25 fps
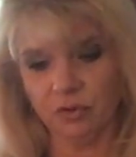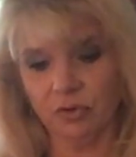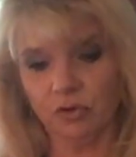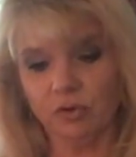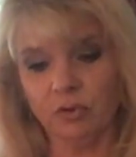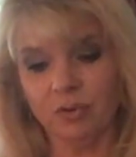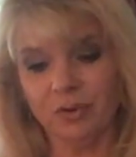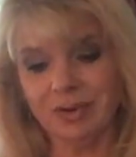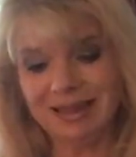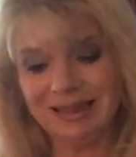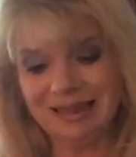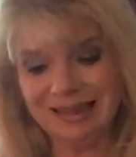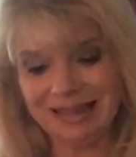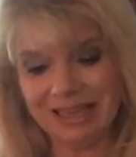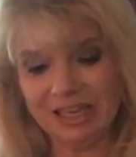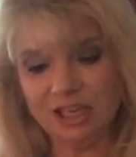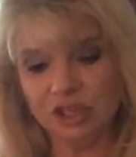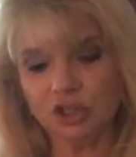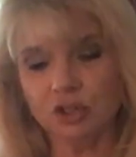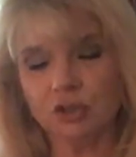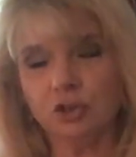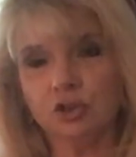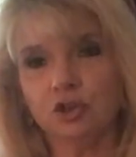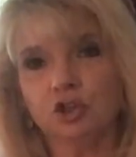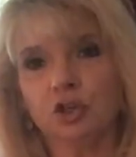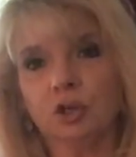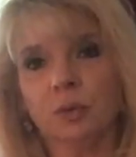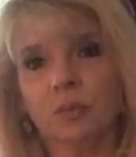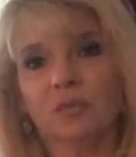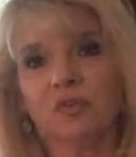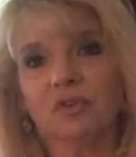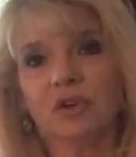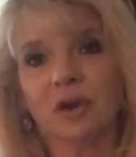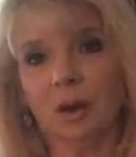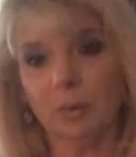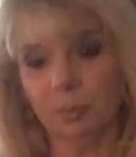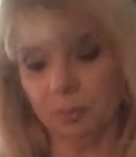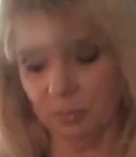there's
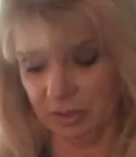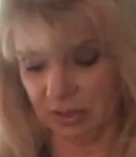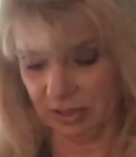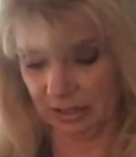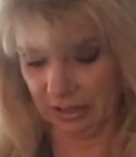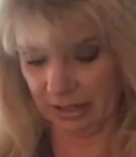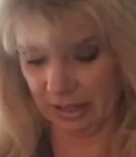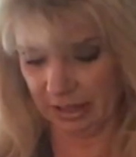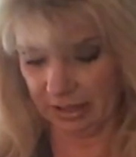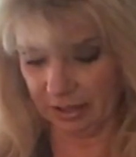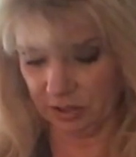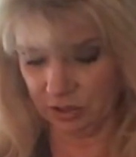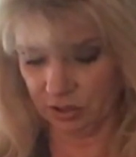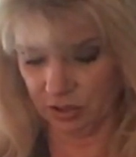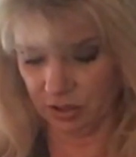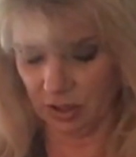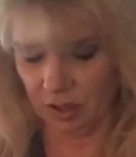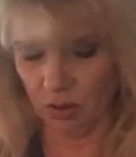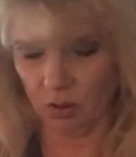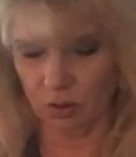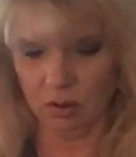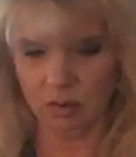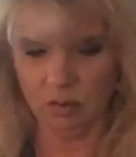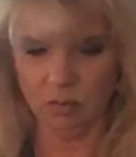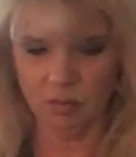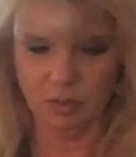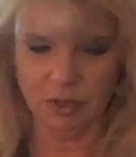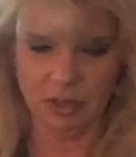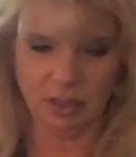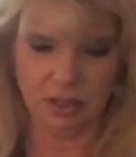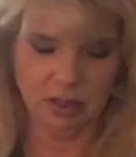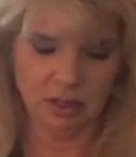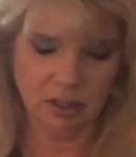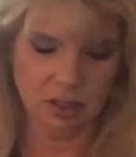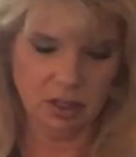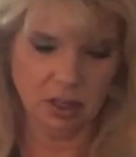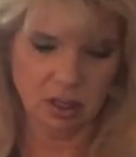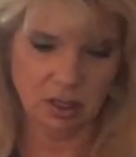relationships aplenty. Oh my
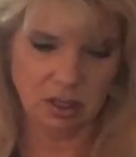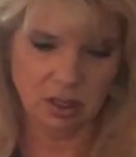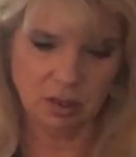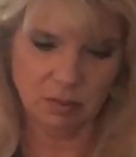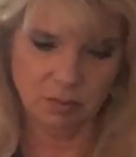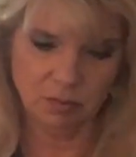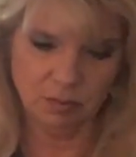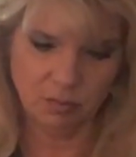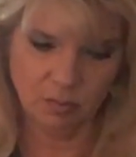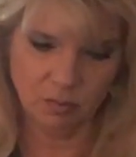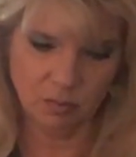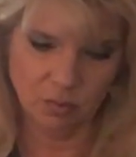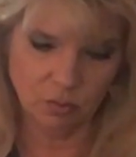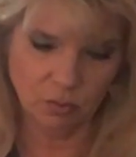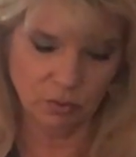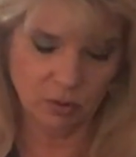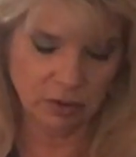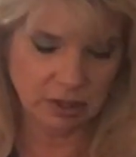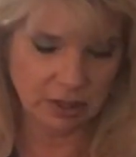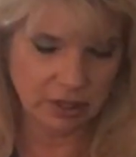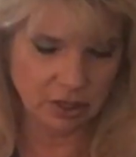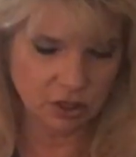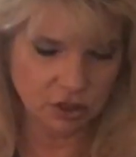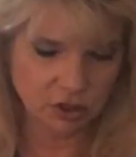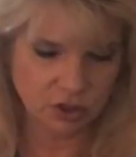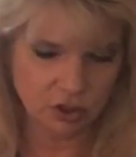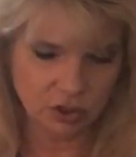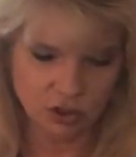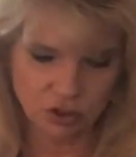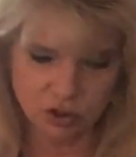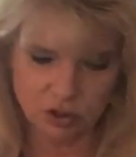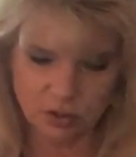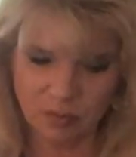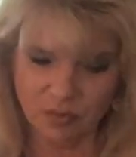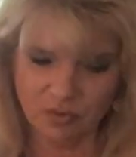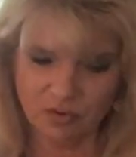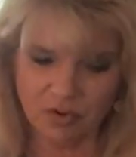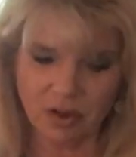God.
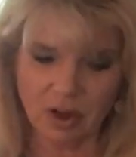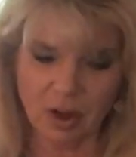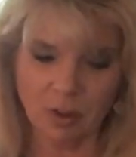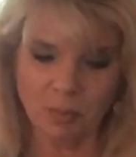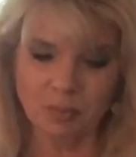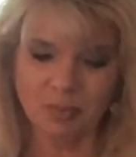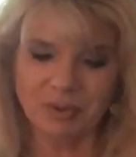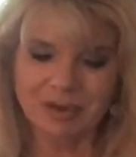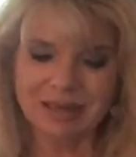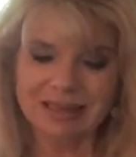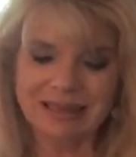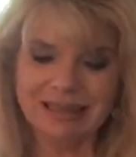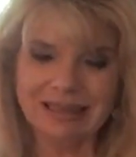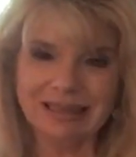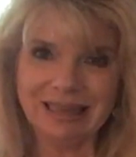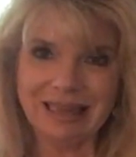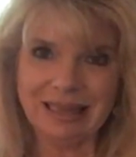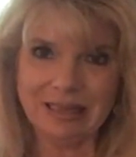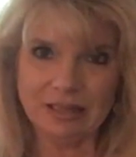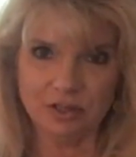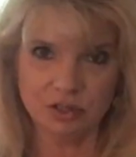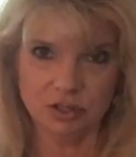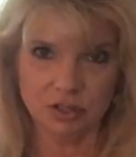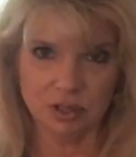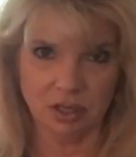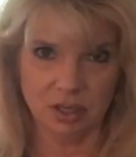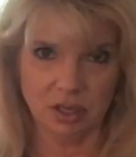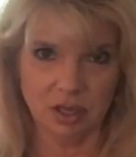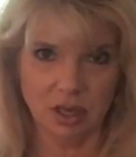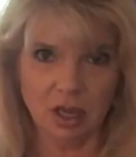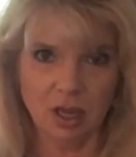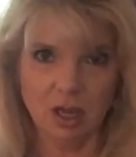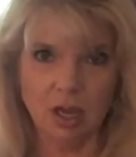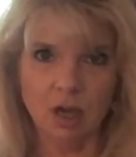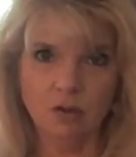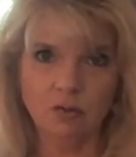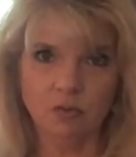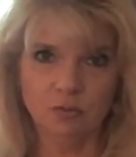Relationships aplenty
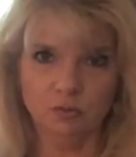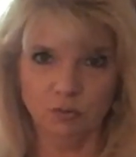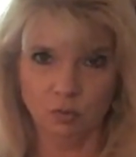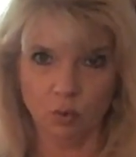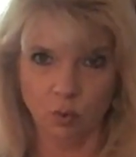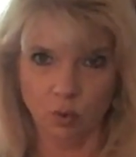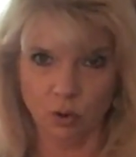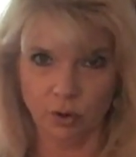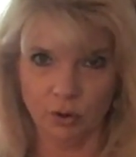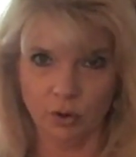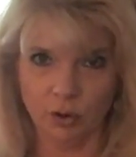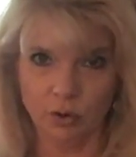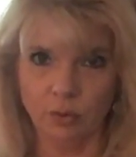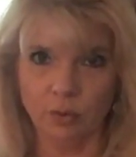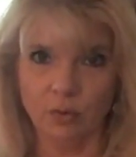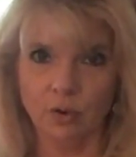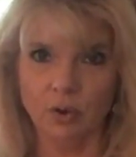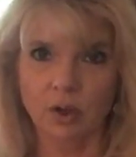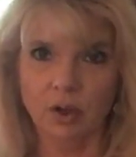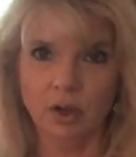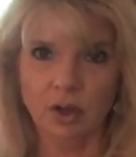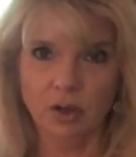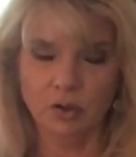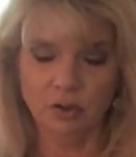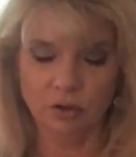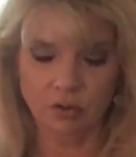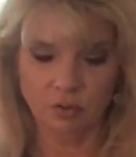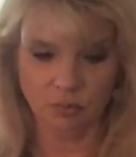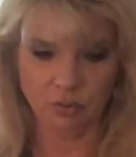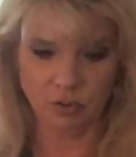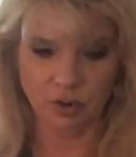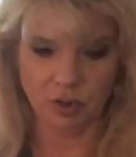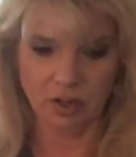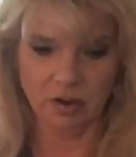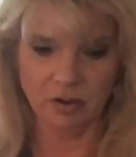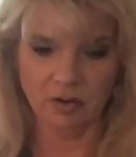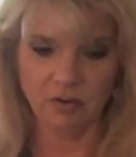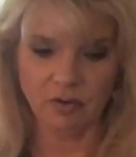for you,
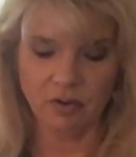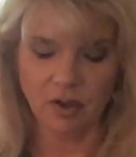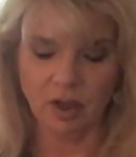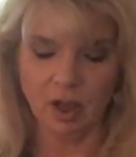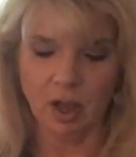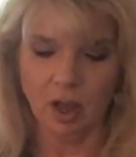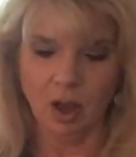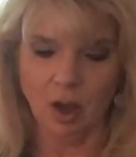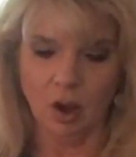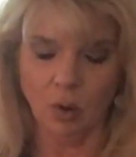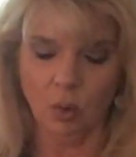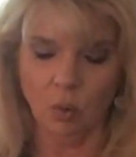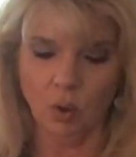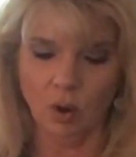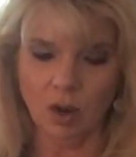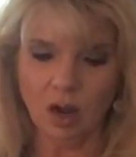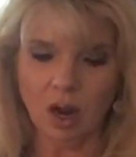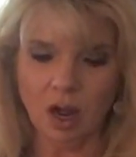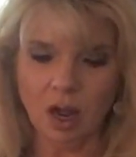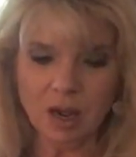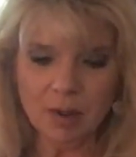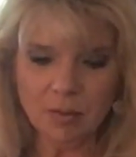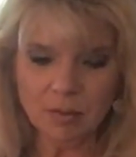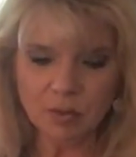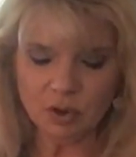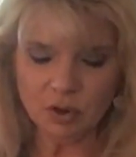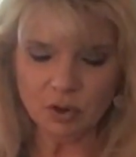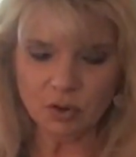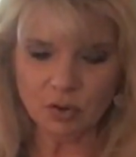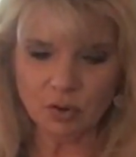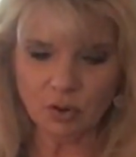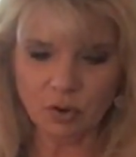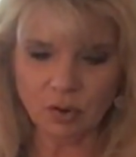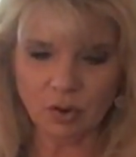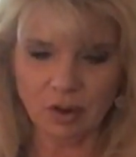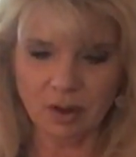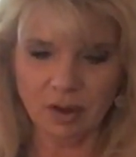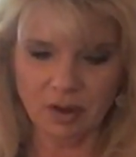threes. What I'm
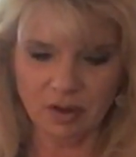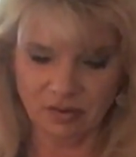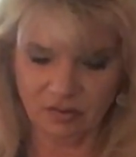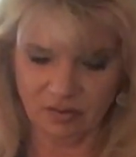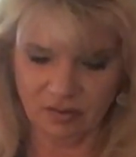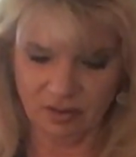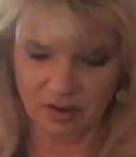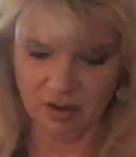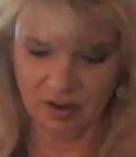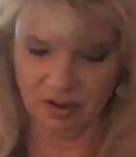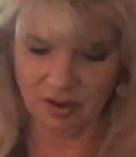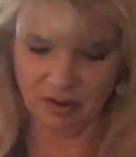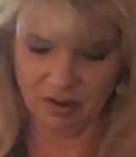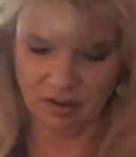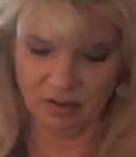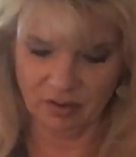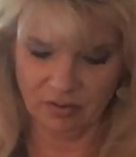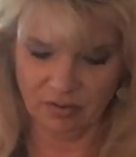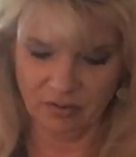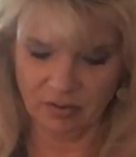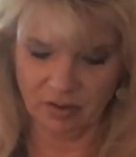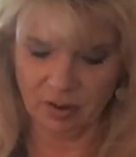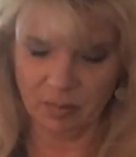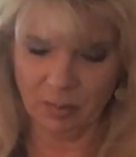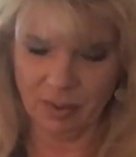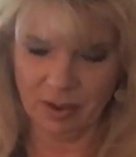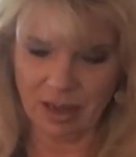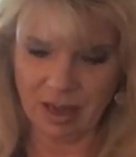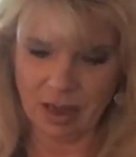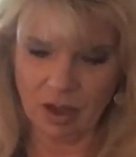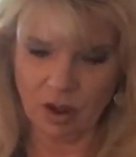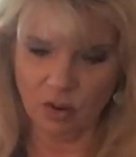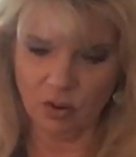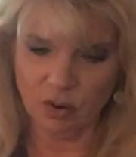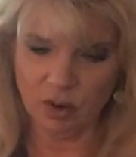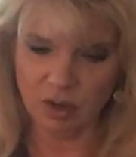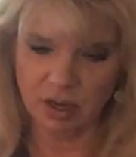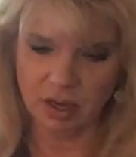curious
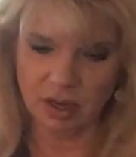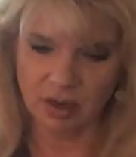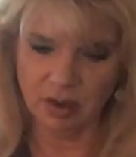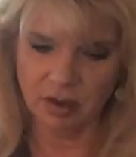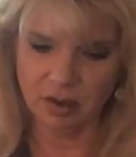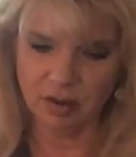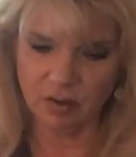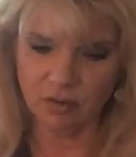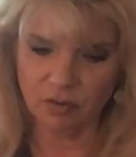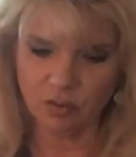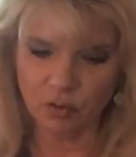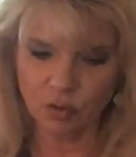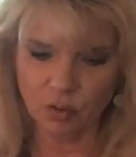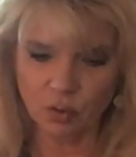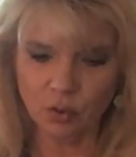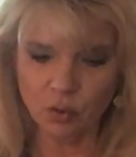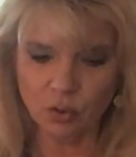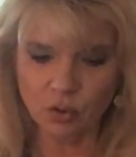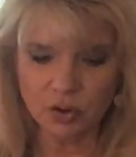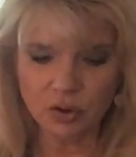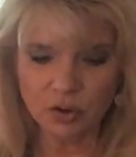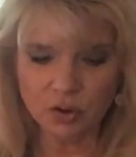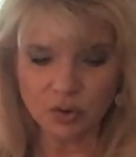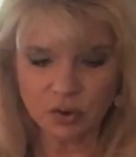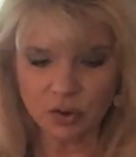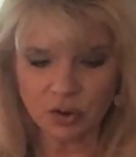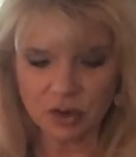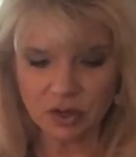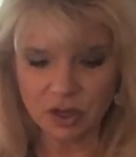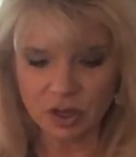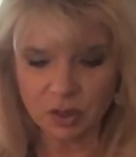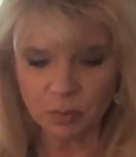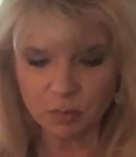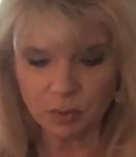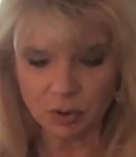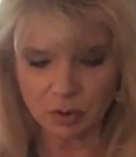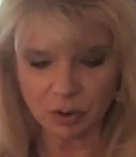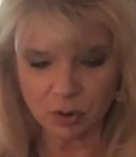about is who do you
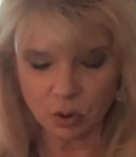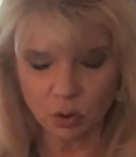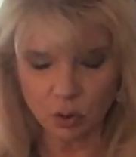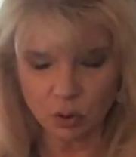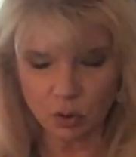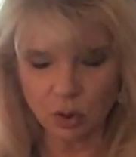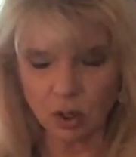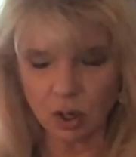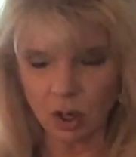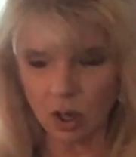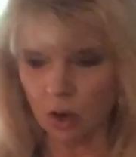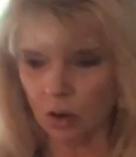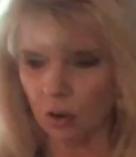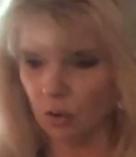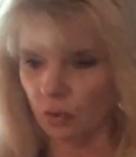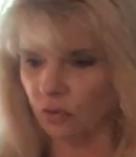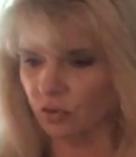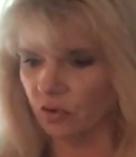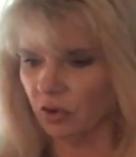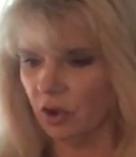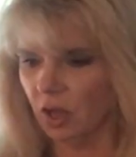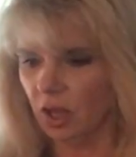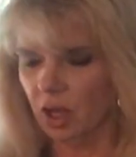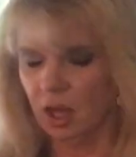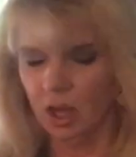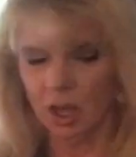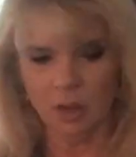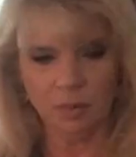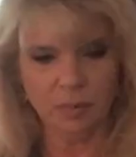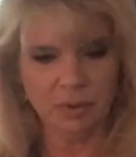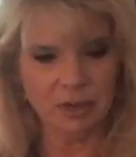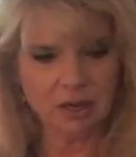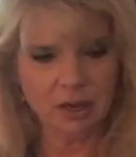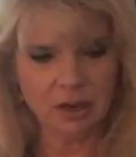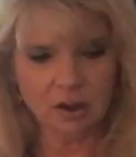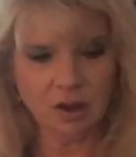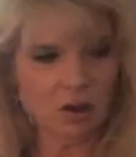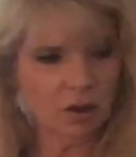keep and who goes?
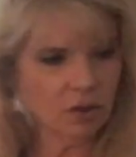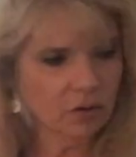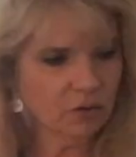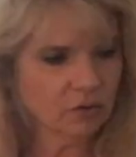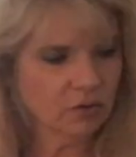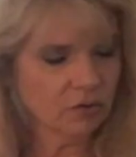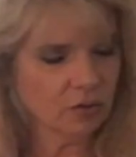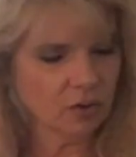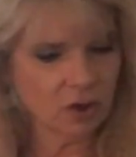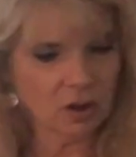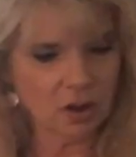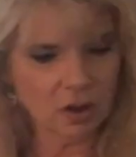Because